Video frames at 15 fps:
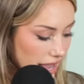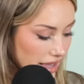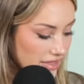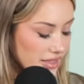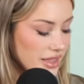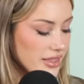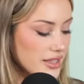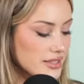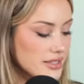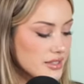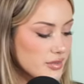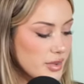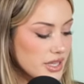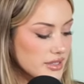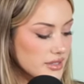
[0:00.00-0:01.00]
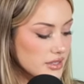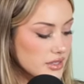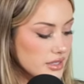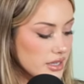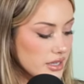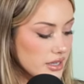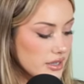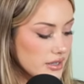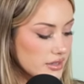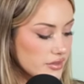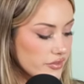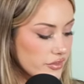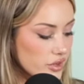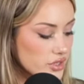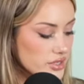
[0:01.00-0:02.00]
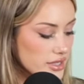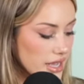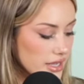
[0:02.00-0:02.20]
And then this is basically verse